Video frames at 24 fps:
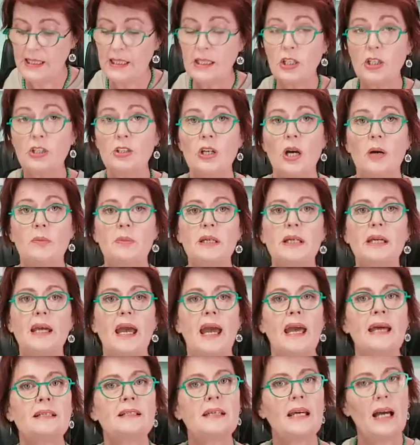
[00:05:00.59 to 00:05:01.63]
economic
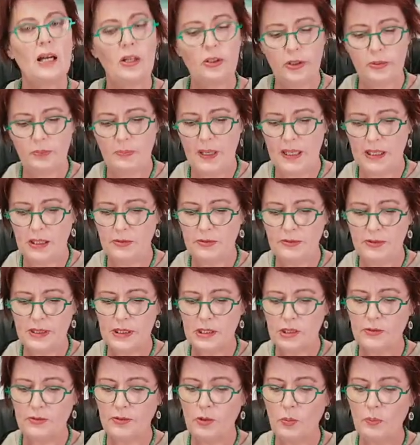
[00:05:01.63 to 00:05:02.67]
and health
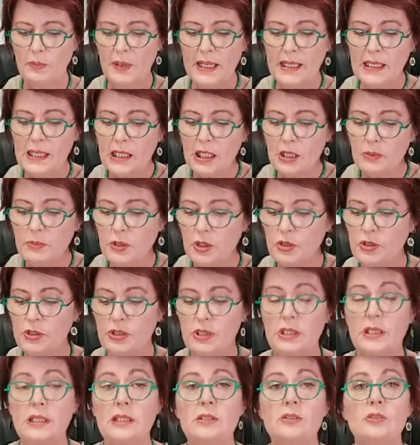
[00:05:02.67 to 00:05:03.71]
benefits for many
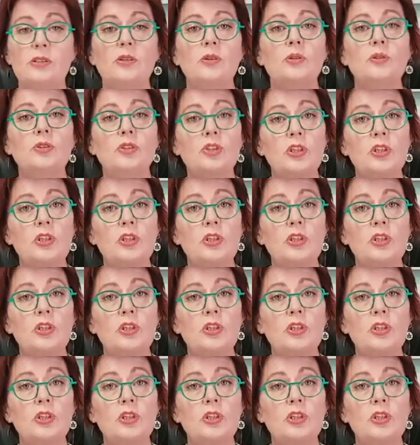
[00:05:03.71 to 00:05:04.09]
communities who